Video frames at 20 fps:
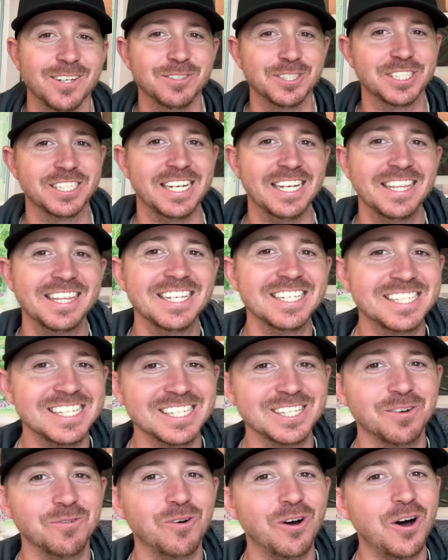I'm just kidding. This
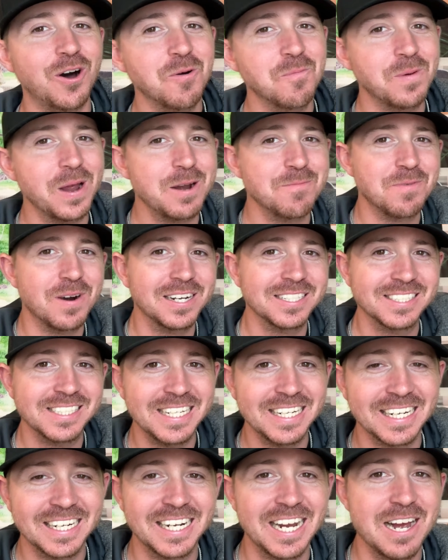is a wallpaper. I
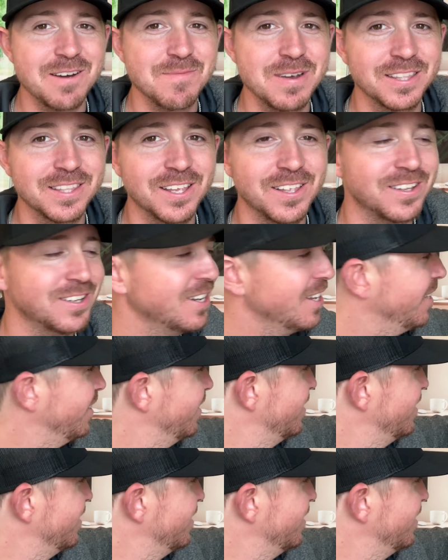seen a comment the other day.